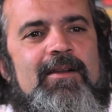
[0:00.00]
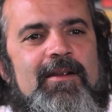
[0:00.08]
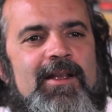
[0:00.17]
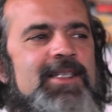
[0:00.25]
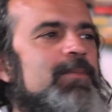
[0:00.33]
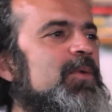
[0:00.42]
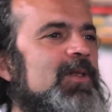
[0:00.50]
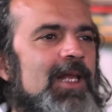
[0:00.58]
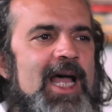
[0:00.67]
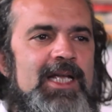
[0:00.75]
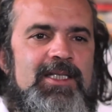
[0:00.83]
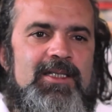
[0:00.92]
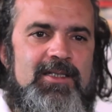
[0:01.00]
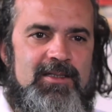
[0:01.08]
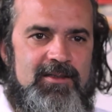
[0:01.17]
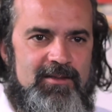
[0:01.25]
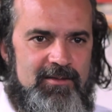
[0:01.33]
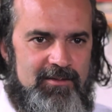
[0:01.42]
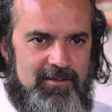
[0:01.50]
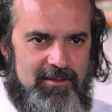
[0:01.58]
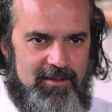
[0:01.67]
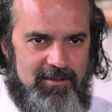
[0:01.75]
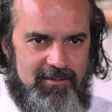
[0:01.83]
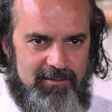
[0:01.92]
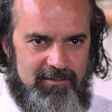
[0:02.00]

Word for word: Let's put light on.